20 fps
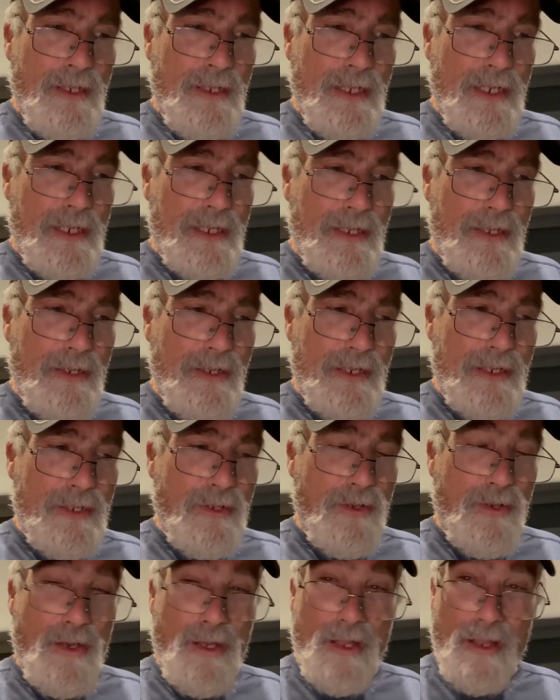And now uh, I
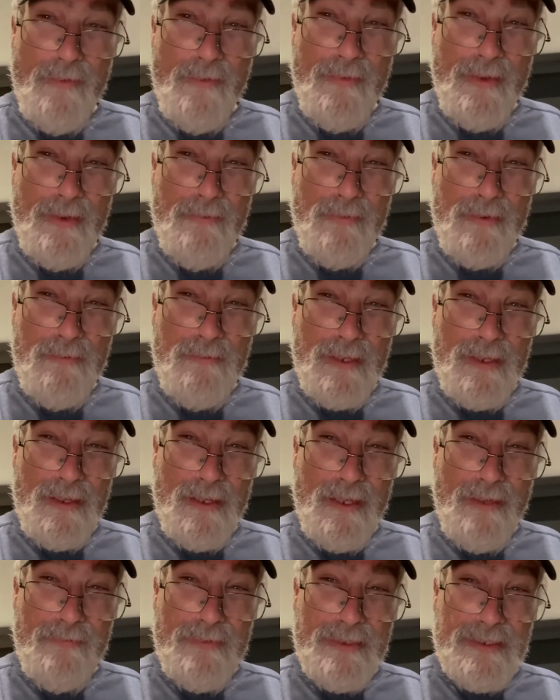know all of them would be
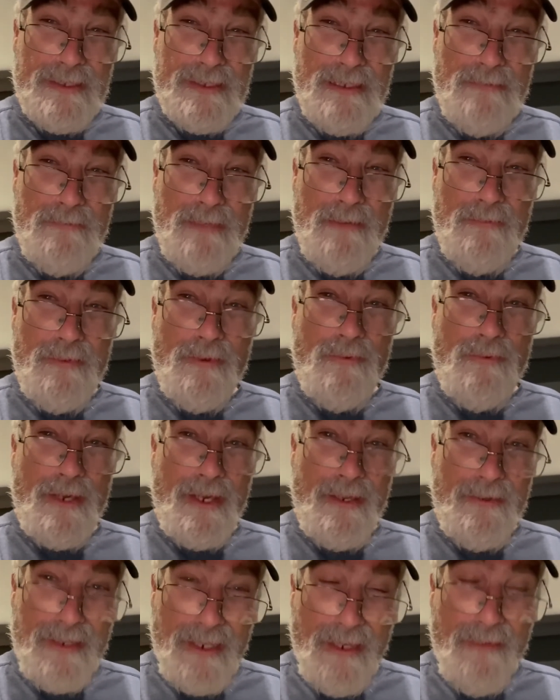love to see me, but when
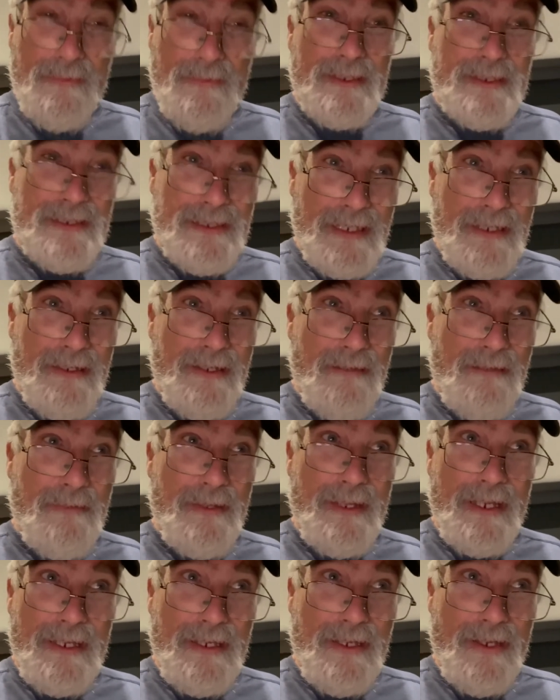I come to see them,
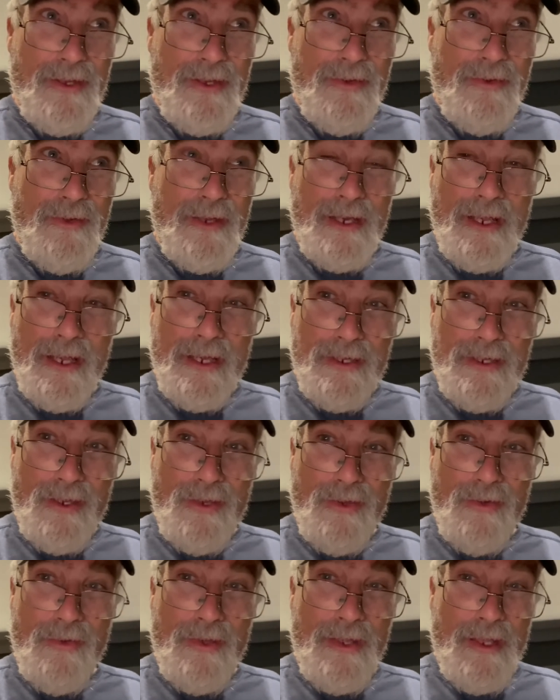they know and I
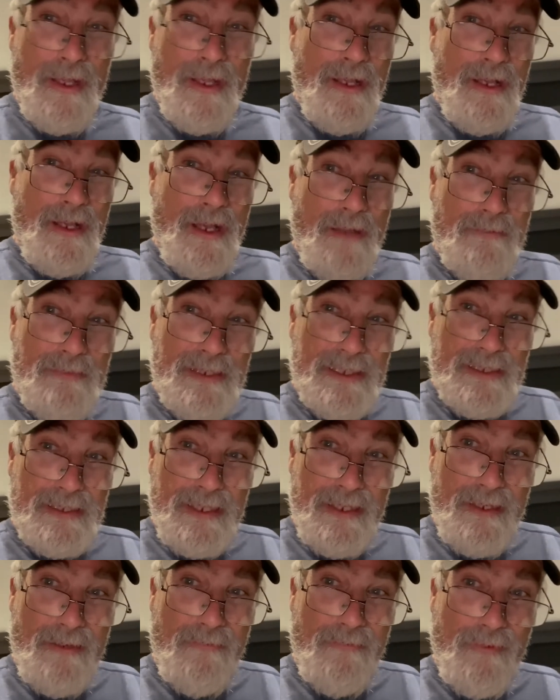know I'm just
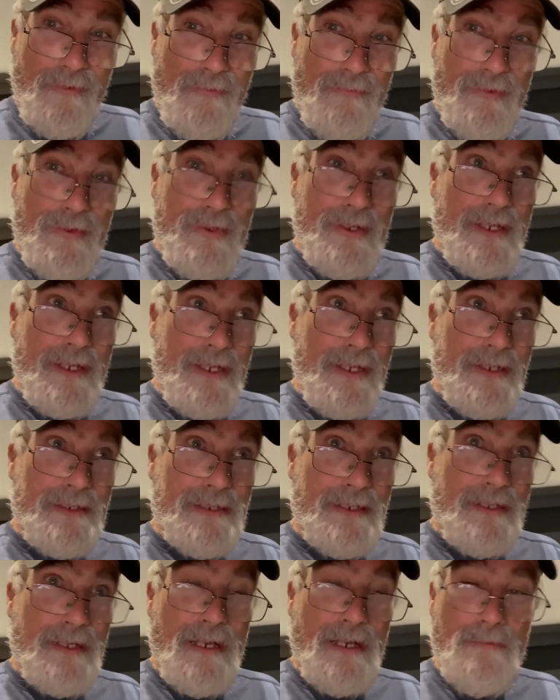here for a few days
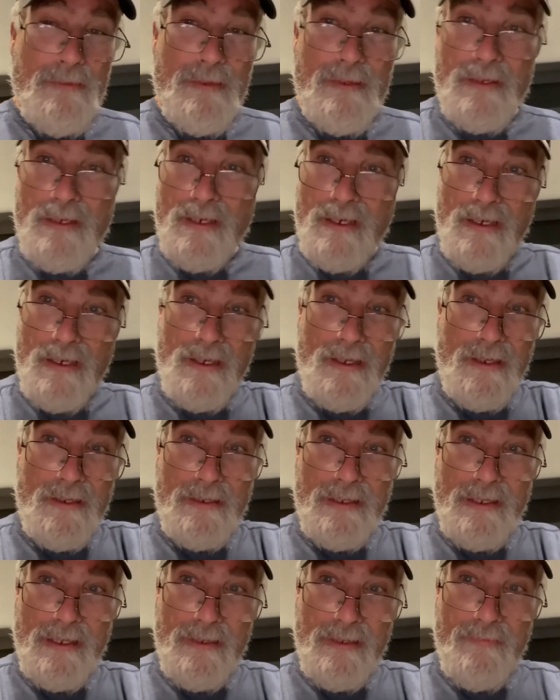and I'm gone,
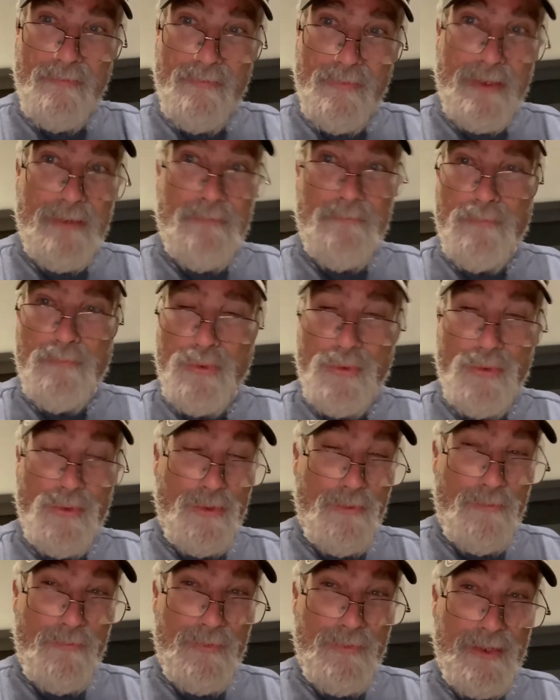and then
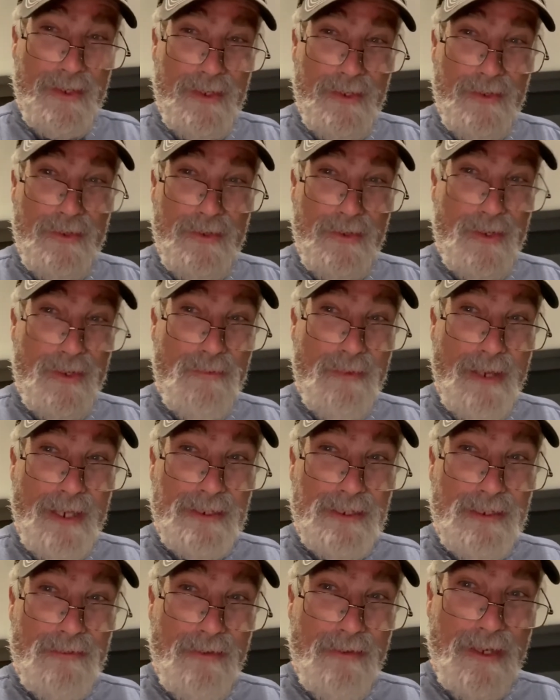boom, you know, you go back
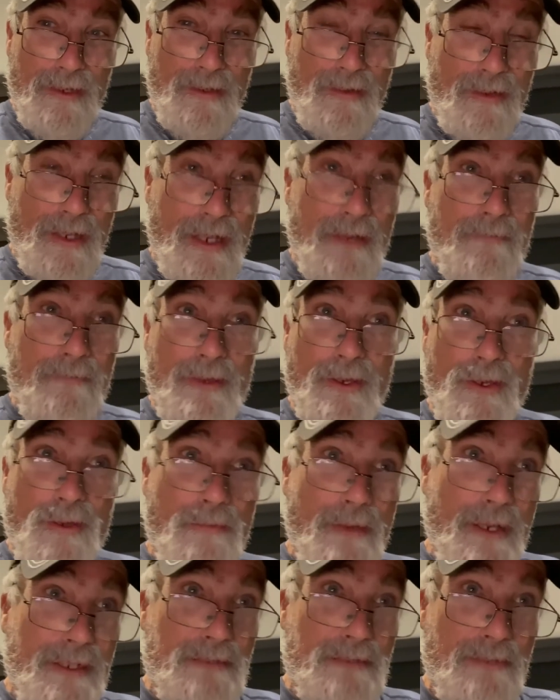to your regular life. I go
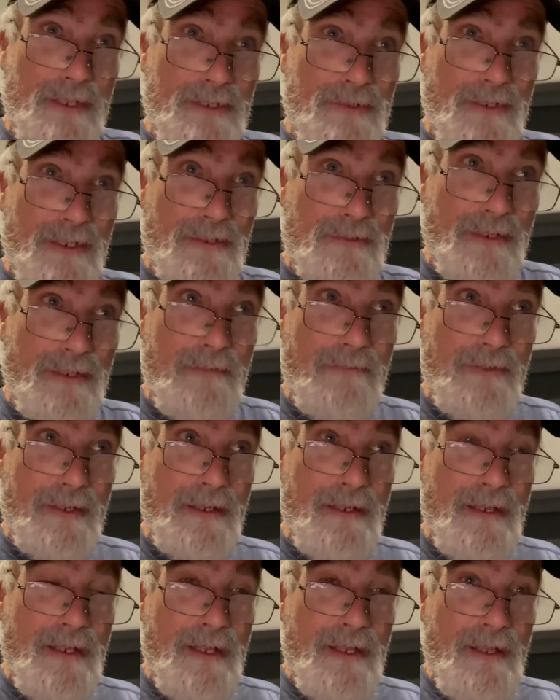back to my truck driving,
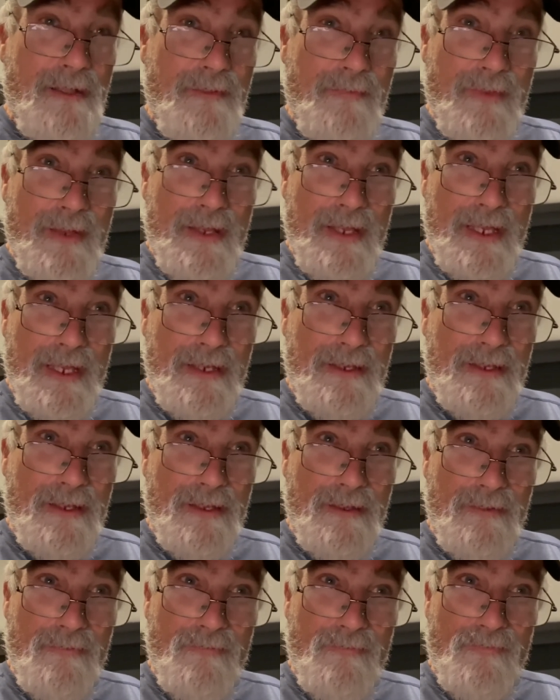and
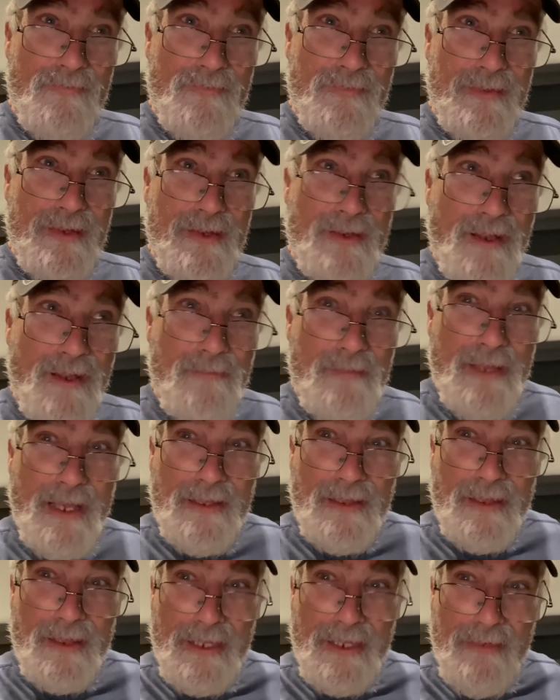um, you know, I'm
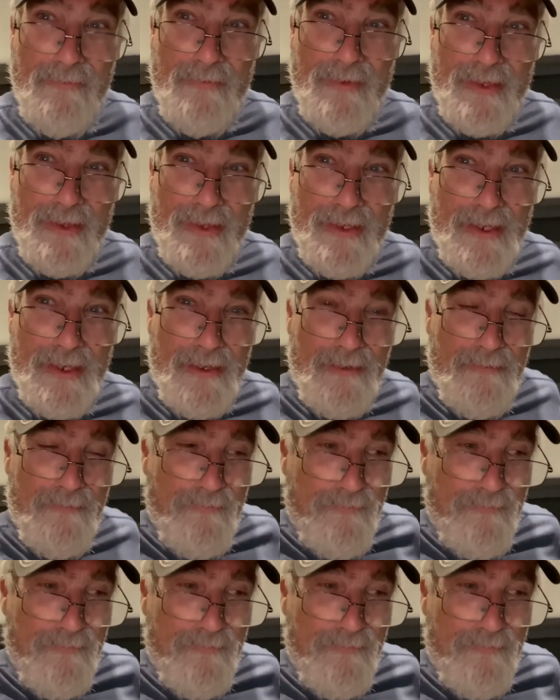not living there.